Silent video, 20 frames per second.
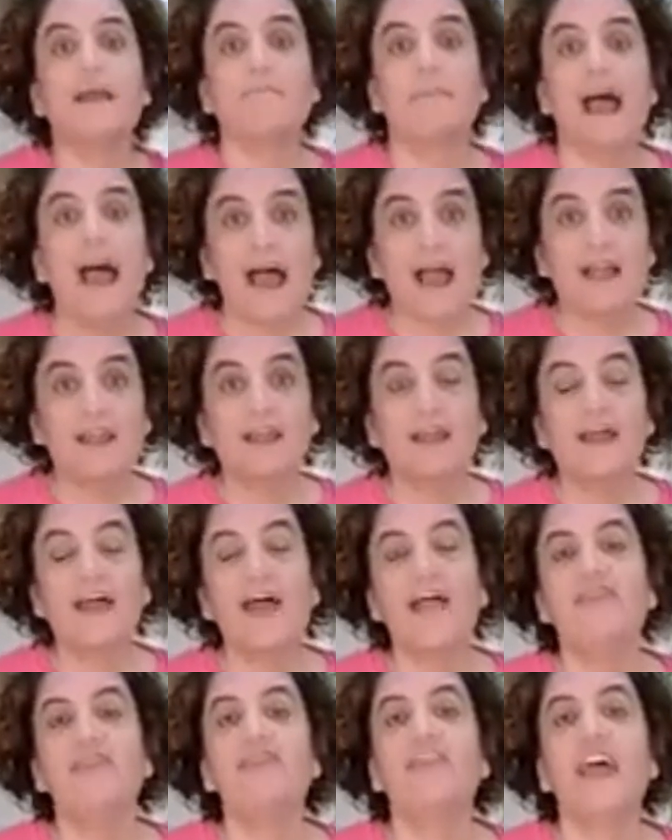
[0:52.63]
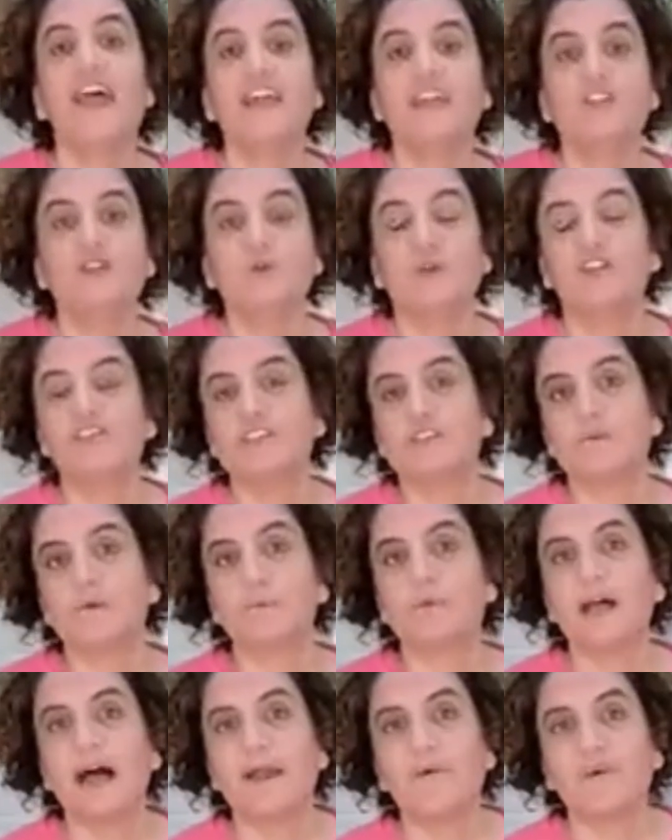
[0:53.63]
back, and then you can just
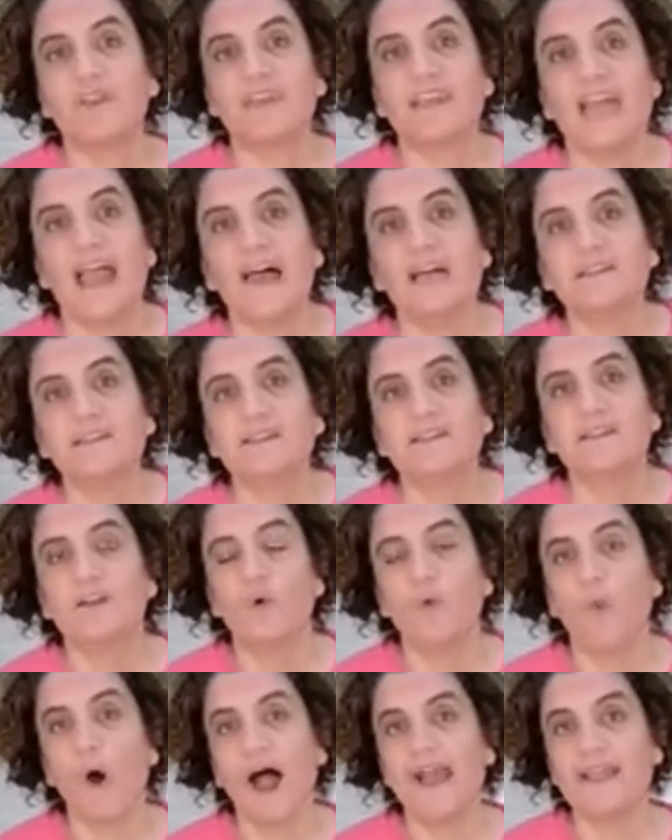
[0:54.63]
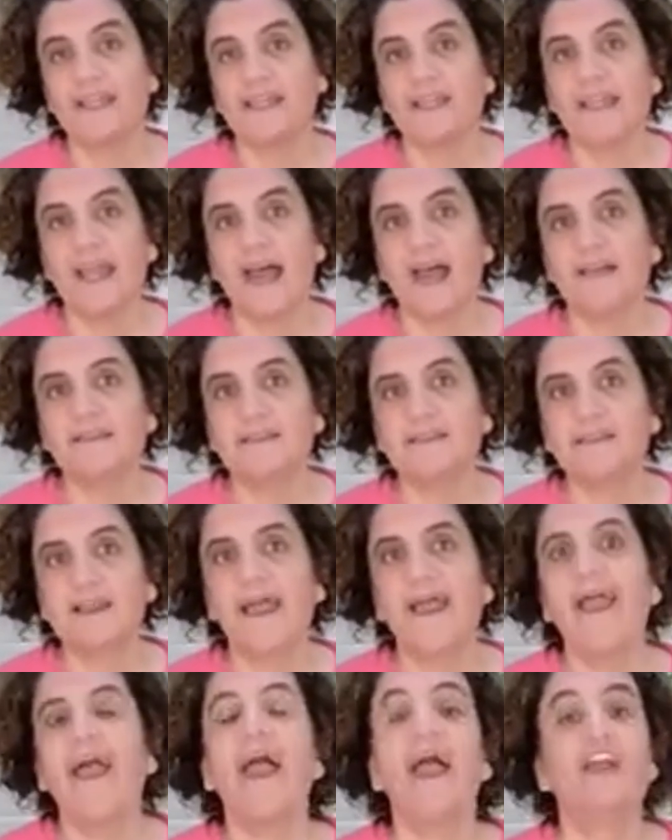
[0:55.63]
reply with yes, Y-E-S,
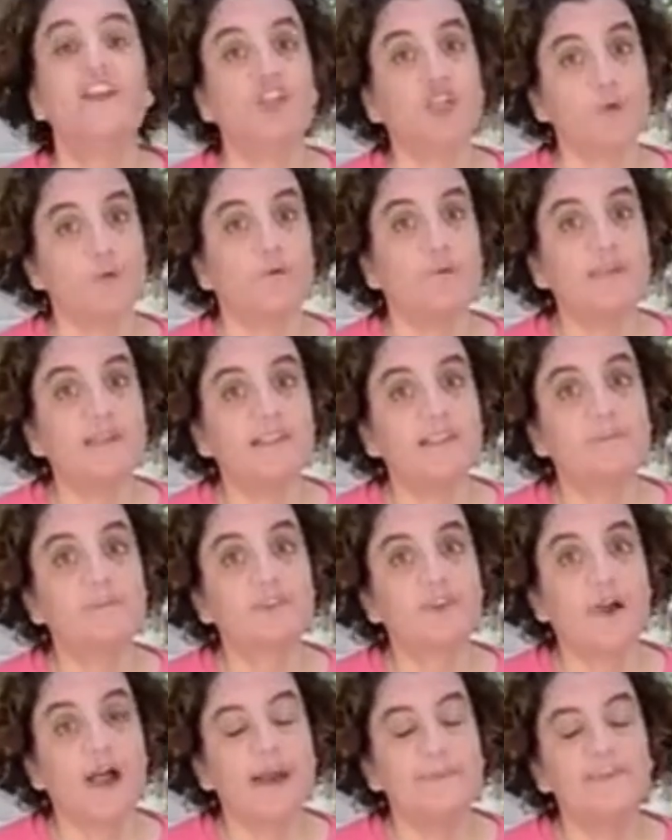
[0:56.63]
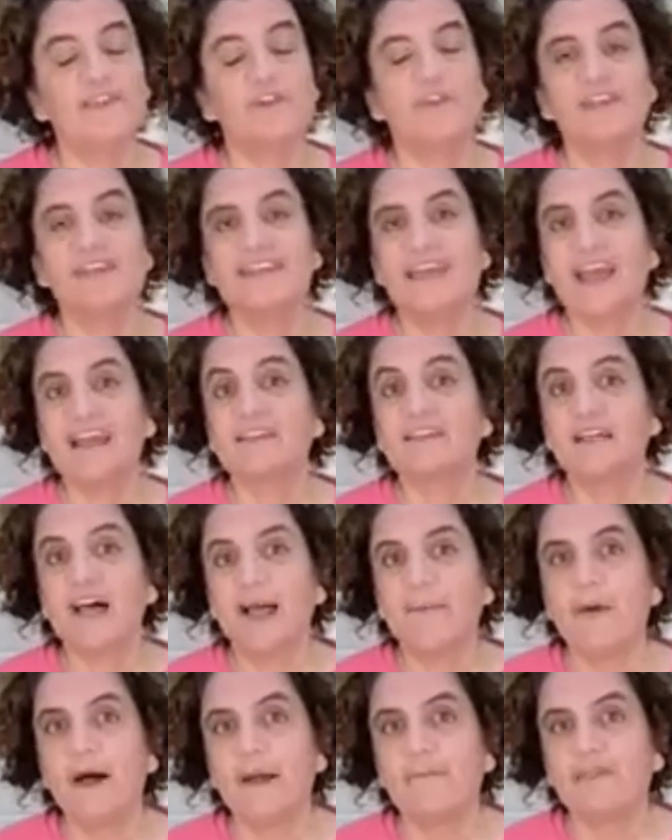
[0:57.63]
and you will be subscribed. So the next
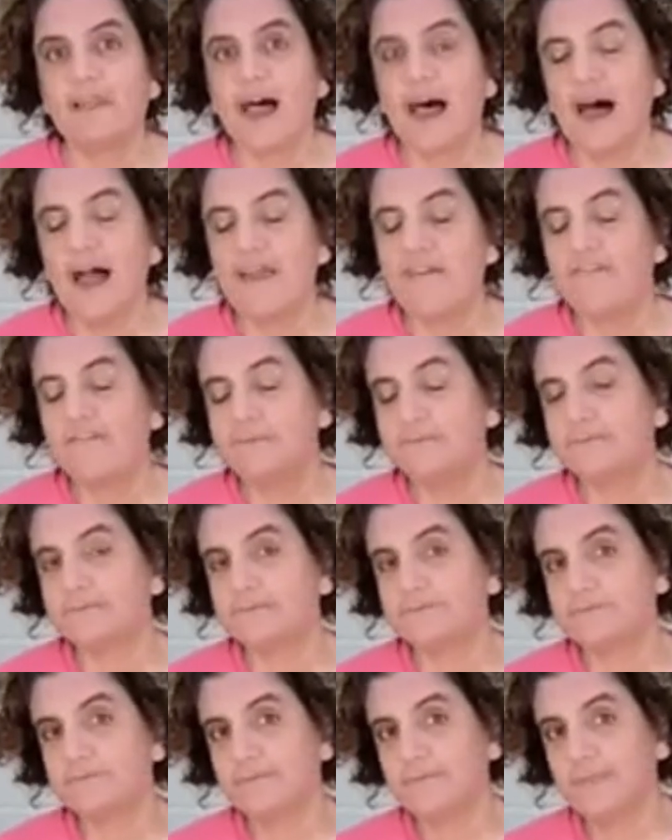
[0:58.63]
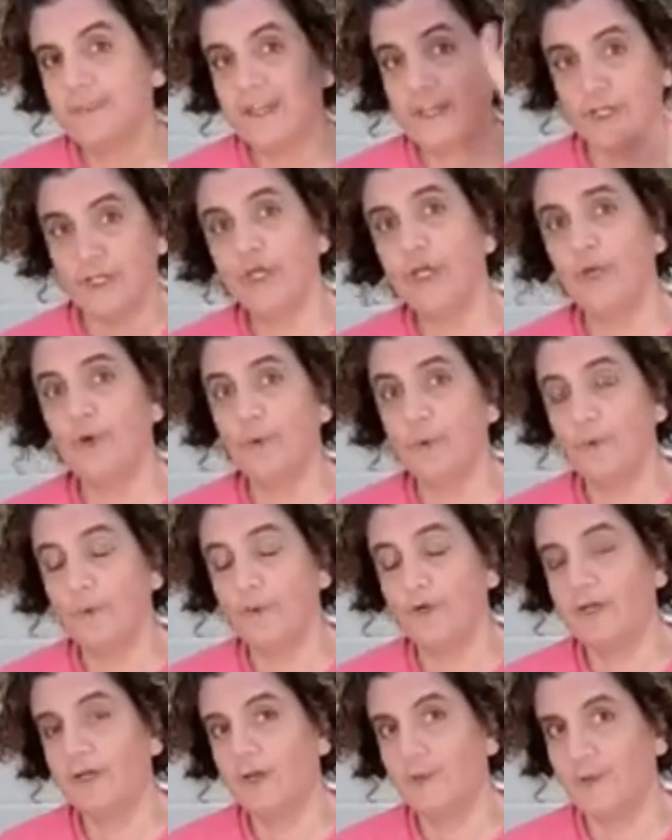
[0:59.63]
time I'm live, you
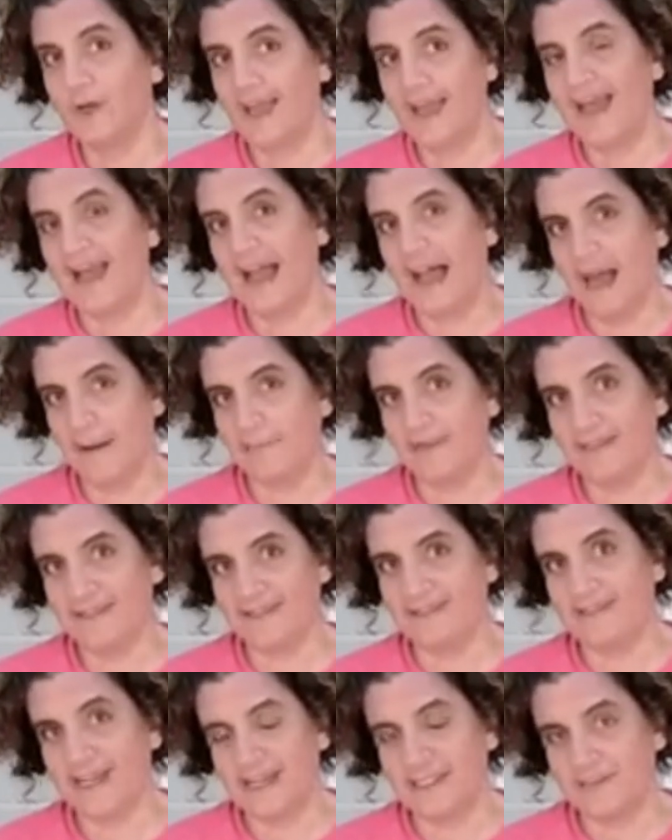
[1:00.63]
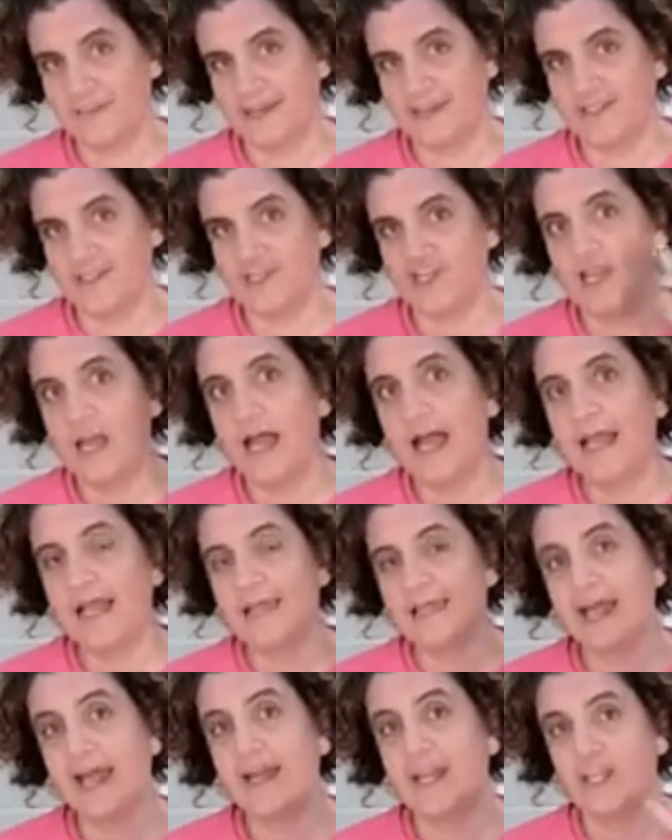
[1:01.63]
will get a happy little text message
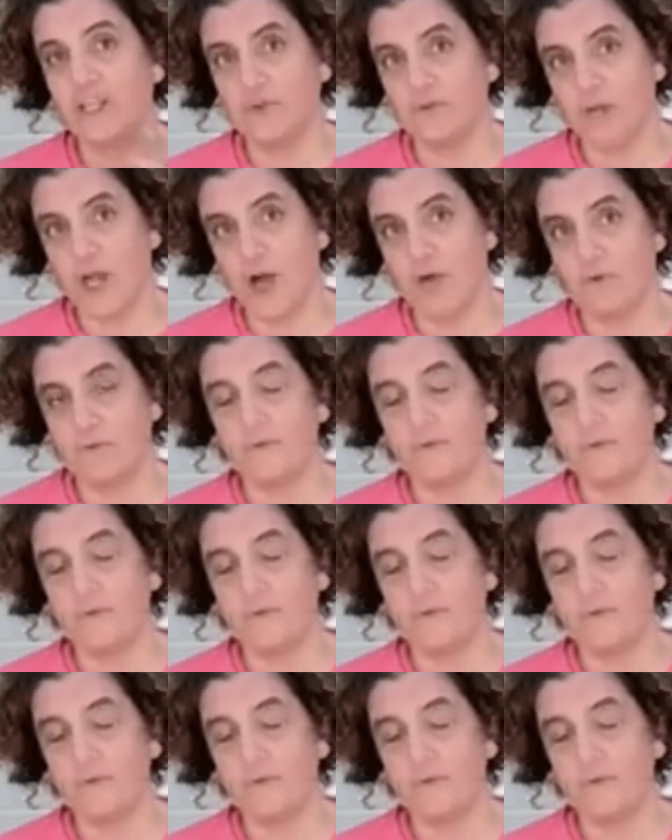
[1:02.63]
letting you know.